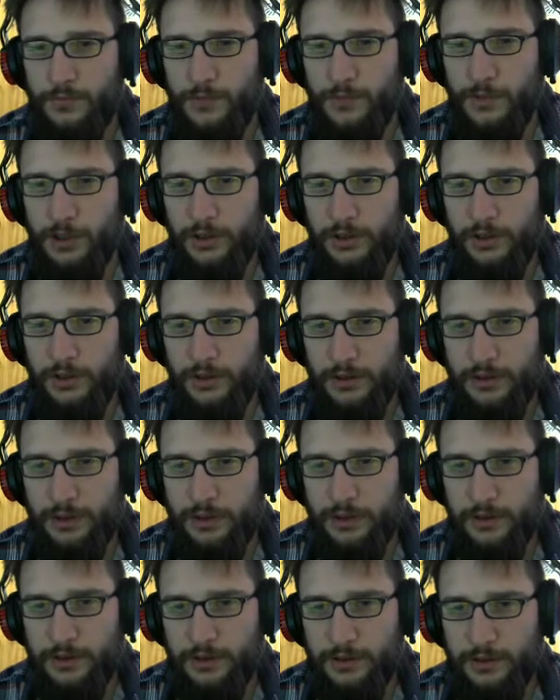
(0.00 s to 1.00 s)
And
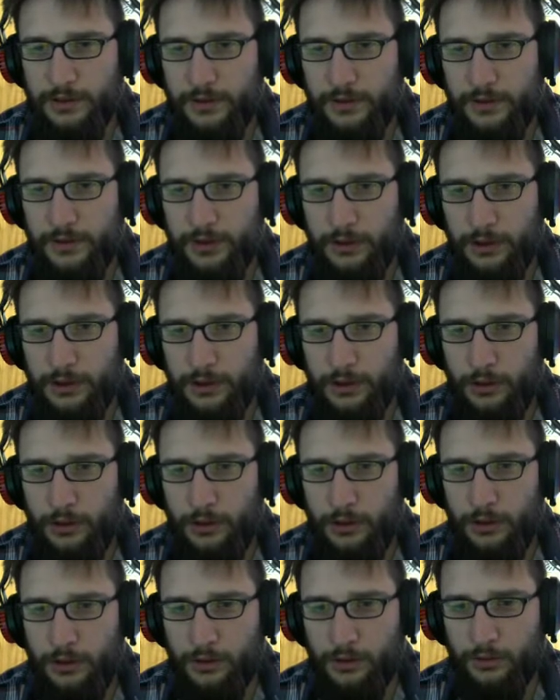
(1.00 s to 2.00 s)
let's see.
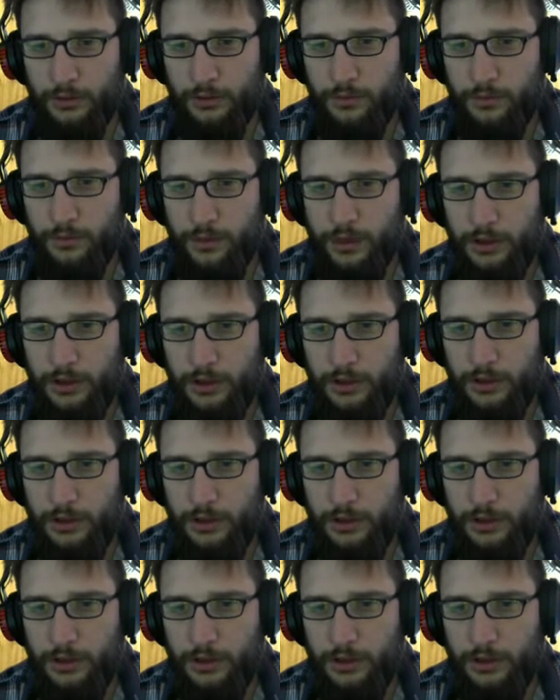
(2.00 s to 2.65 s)
Hound meat.